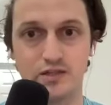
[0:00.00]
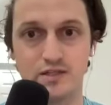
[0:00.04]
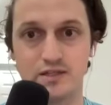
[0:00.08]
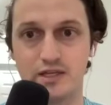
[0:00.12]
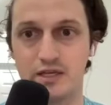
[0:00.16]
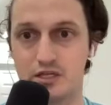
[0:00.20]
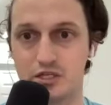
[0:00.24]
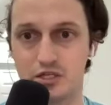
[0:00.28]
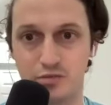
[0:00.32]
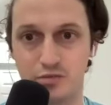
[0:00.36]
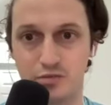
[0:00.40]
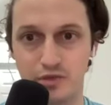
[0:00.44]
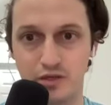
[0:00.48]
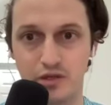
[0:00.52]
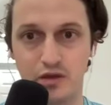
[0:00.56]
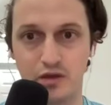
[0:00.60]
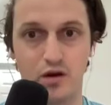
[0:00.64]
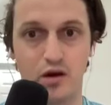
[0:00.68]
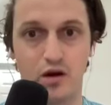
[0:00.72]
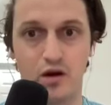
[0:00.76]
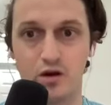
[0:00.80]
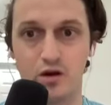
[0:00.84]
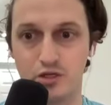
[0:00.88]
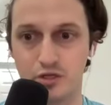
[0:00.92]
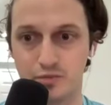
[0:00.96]
So that should be
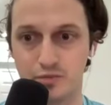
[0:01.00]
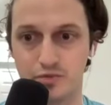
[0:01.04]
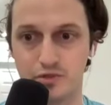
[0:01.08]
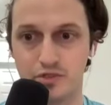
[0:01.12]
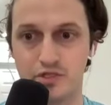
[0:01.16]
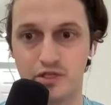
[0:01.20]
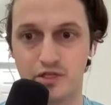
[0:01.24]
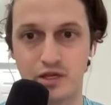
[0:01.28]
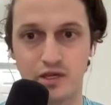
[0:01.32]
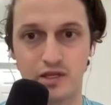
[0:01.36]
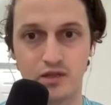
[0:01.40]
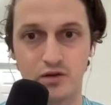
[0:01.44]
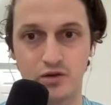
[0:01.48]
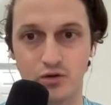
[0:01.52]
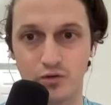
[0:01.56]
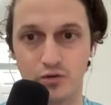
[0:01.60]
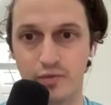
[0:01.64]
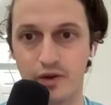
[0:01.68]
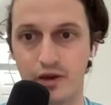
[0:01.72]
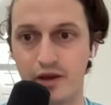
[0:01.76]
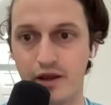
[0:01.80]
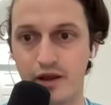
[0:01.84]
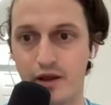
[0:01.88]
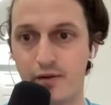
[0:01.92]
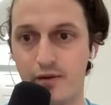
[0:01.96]
100% healed
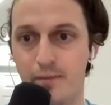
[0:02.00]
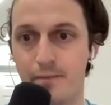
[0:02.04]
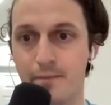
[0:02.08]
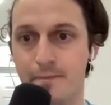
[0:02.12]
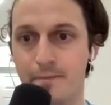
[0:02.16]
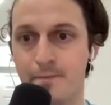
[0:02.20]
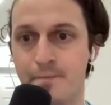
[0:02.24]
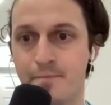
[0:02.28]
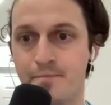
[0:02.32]
by now.